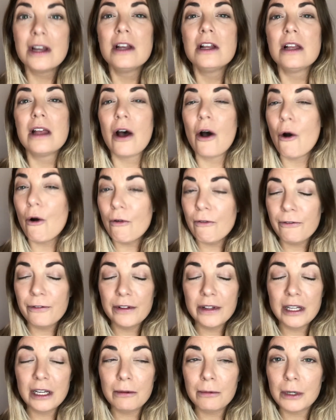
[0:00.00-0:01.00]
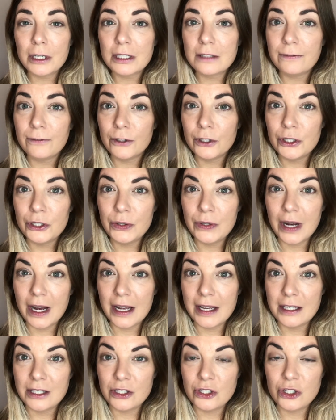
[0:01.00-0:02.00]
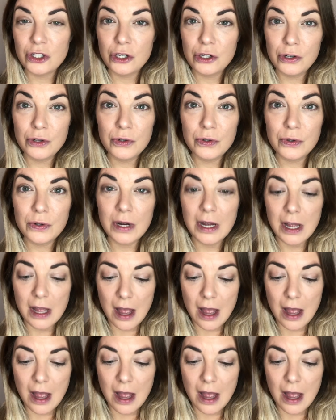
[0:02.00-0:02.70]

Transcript: Hopefully it works for you guys too,